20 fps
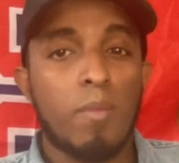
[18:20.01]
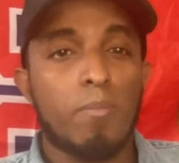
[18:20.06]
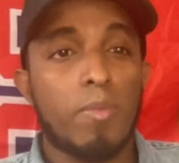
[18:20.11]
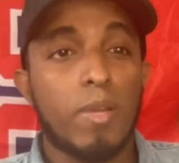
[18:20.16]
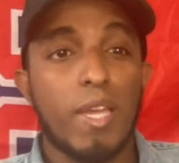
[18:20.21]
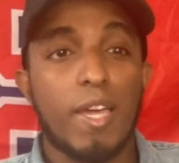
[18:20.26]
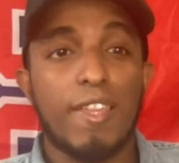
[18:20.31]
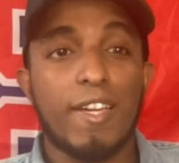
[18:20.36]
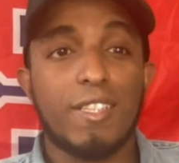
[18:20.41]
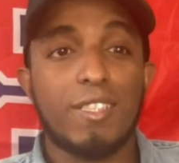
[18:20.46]

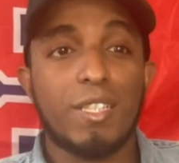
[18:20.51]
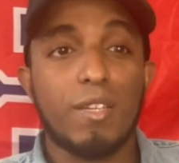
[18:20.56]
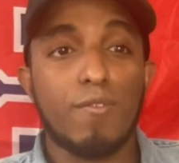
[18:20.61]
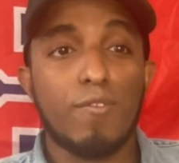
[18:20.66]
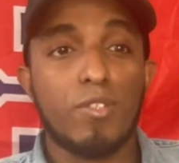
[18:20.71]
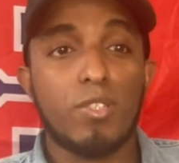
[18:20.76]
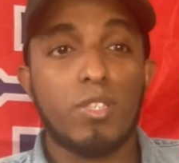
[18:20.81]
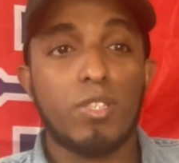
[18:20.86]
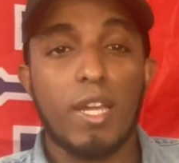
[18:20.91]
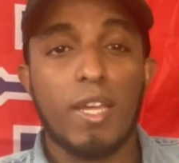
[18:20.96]
But yeah, that's it
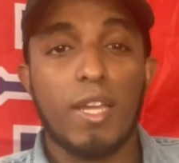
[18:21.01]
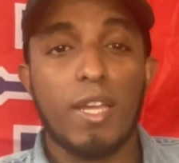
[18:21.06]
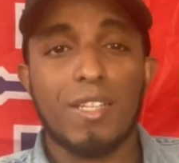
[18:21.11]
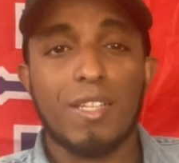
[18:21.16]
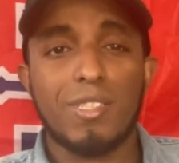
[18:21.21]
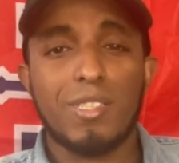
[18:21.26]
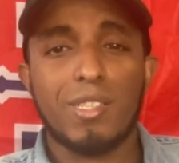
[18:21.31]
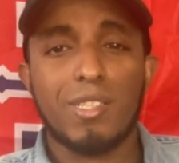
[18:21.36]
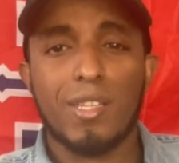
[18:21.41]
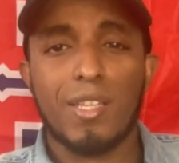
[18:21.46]
for today.
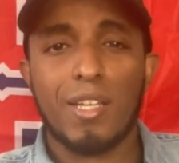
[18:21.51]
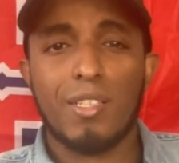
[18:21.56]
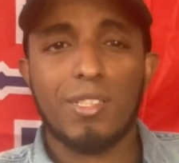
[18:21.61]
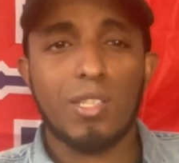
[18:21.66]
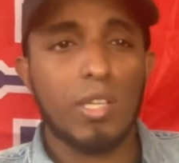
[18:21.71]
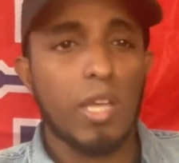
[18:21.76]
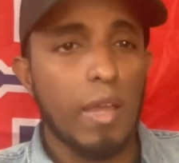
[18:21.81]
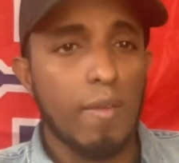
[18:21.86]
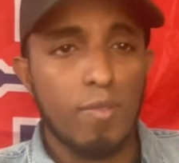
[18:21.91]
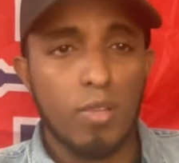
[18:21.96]

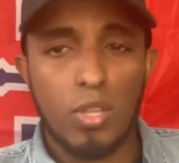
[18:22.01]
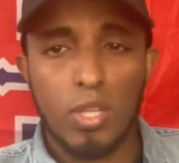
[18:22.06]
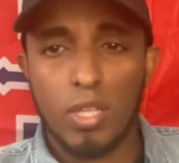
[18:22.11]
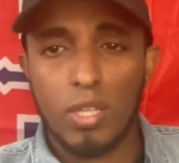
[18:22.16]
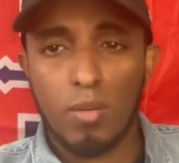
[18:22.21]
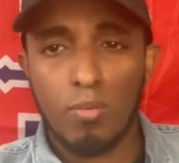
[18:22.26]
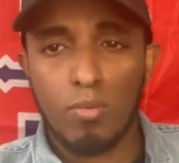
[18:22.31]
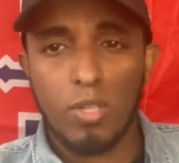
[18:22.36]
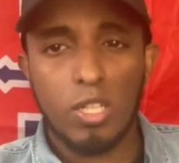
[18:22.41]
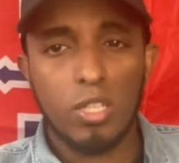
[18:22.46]
That's
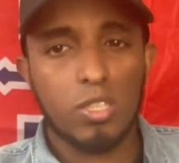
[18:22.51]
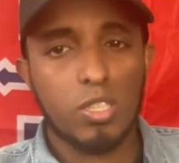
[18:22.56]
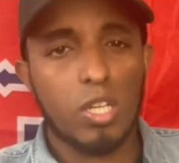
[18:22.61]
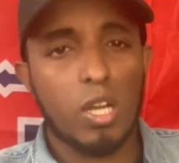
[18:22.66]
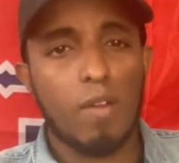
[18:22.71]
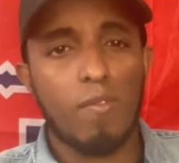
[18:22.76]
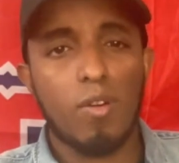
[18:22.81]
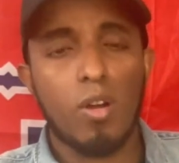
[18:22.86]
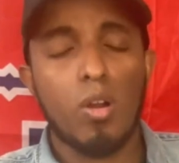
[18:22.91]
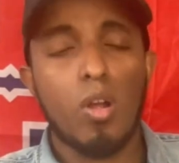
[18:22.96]
everything that we need to
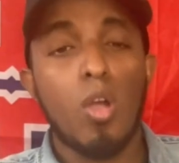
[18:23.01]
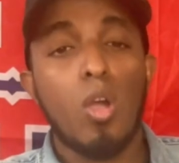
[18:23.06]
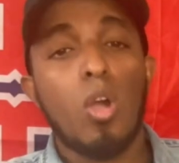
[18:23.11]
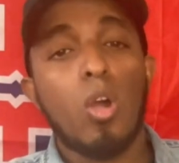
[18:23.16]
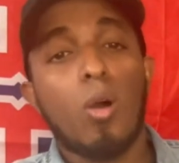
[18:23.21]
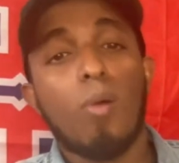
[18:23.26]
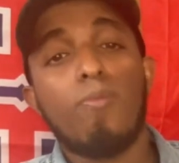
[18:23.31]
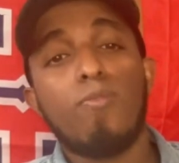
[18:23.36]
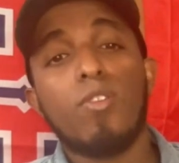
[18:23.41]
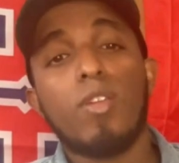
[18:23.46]
cover.
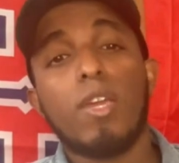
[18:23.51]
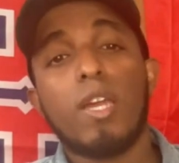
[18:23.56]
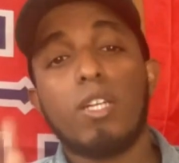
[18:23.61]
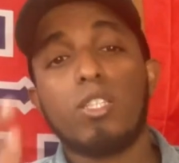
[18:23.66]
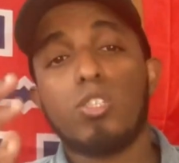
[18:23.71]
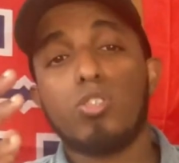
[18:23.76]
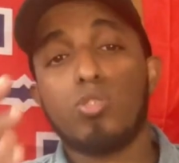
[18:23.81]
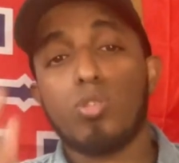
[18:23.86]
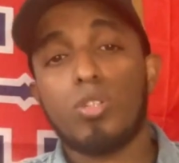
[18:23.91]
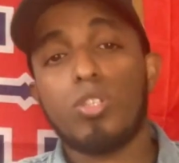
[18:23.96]
Hopefully you
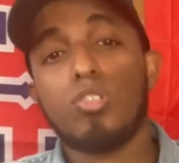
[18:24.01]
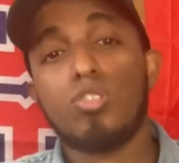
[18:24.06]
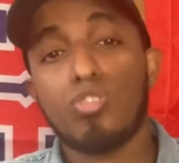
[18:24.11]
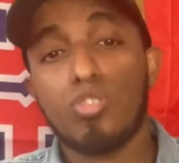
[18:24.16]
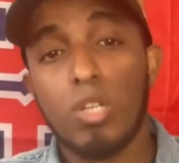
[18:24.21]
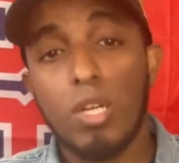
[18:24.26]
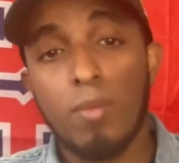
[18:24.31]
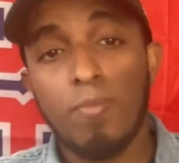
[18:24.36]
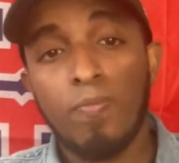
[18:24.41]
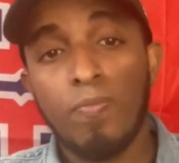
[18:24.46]
guys enjoyed the
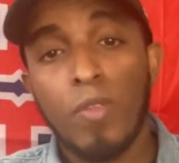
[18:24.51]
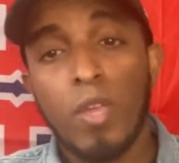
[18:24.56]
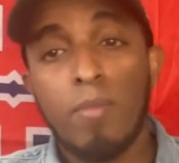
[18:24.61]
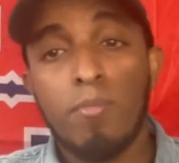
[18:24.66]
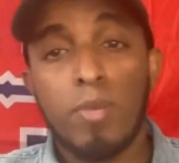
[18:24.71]
stream.